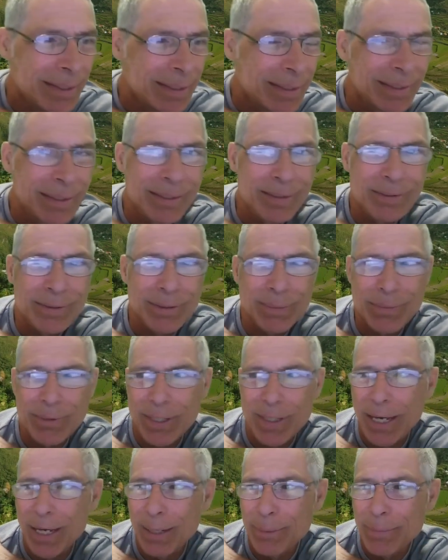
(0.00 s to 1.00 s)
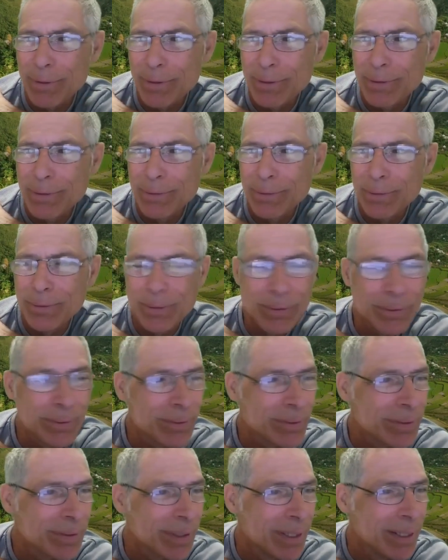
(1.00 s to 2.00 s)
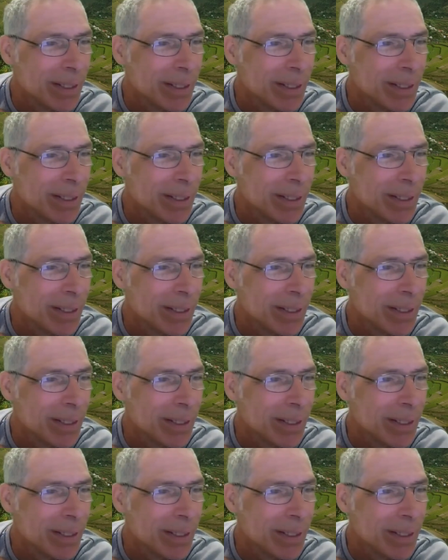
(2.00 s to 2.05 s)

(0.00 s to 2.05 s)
I guess something happened. Who knows?